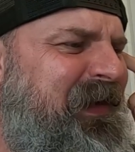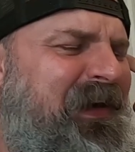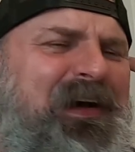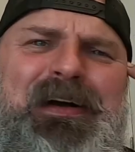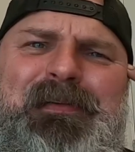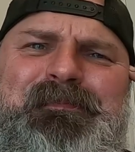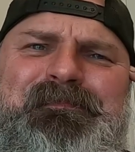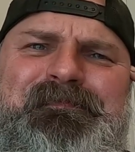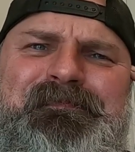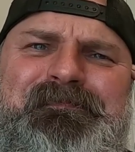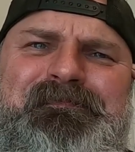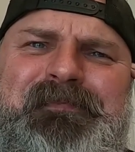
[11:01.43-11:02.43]
Um,
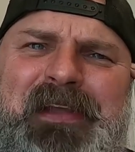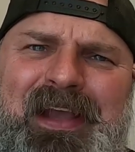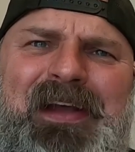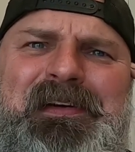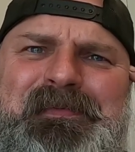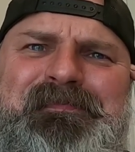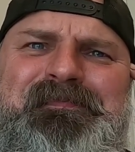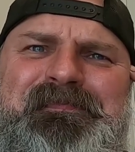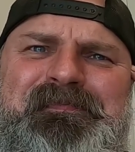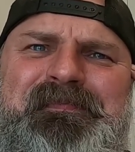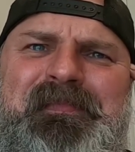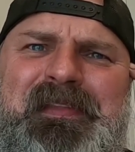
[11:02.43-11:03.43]
yeah,
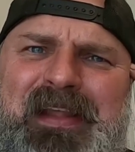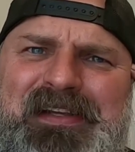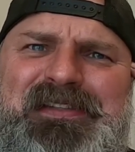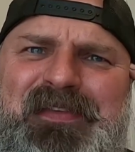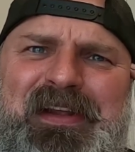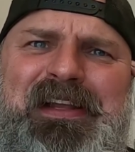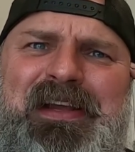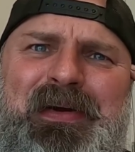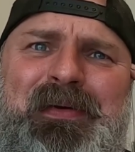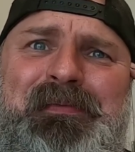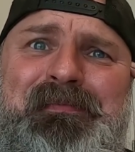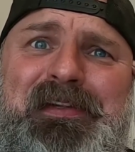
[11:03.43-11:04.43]
next video.
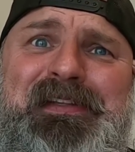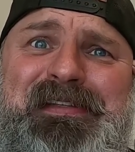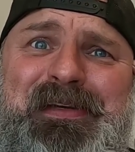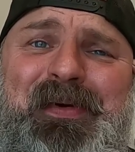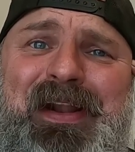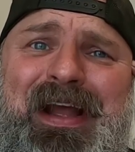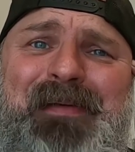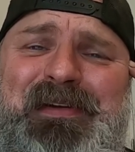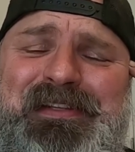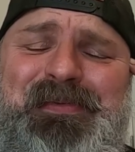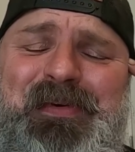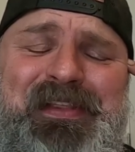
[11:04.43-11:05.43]
Let's see what
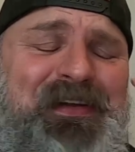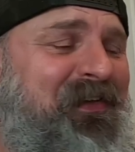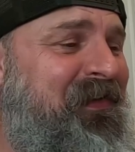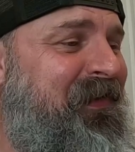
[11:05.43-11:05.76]
happens with it.